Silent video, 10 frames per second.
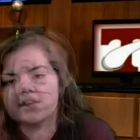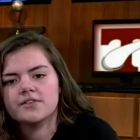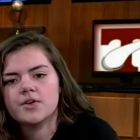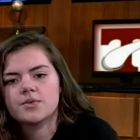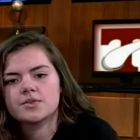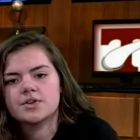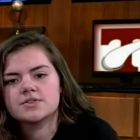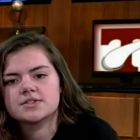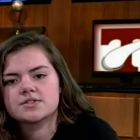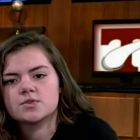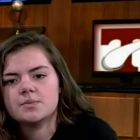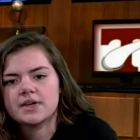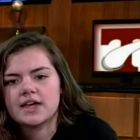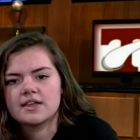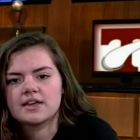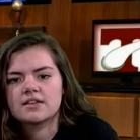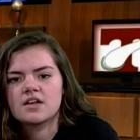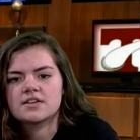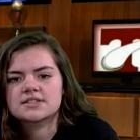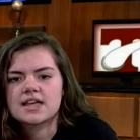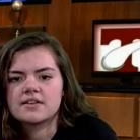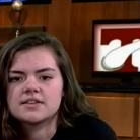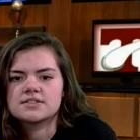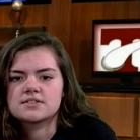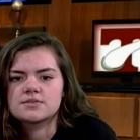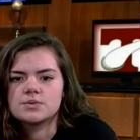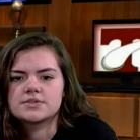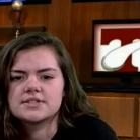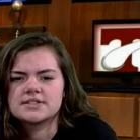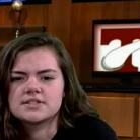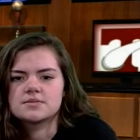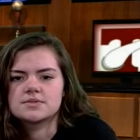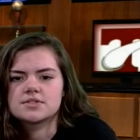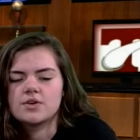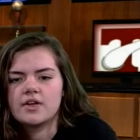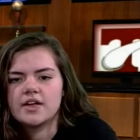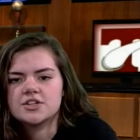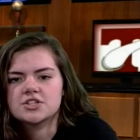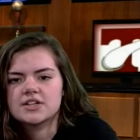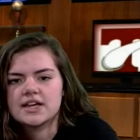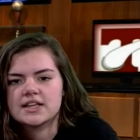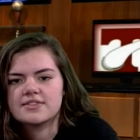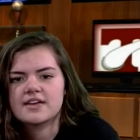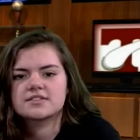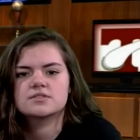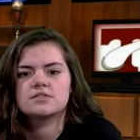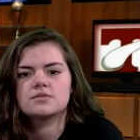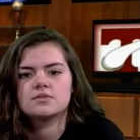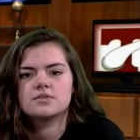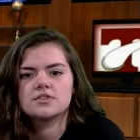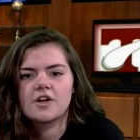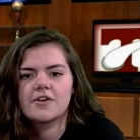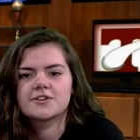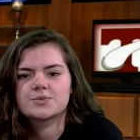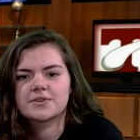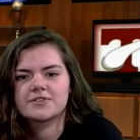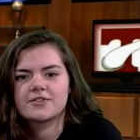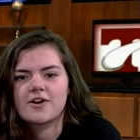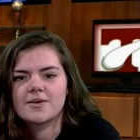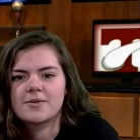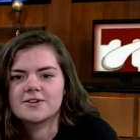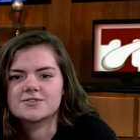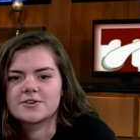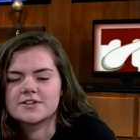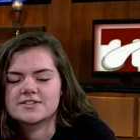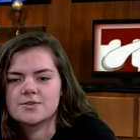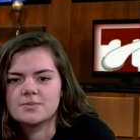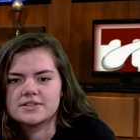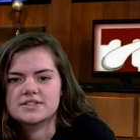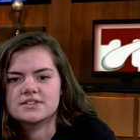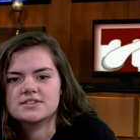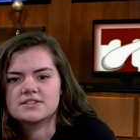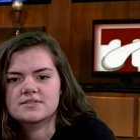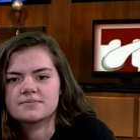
In local news, the school mechanic in Knox County school system stole $180,000 worth of car parts for his own business.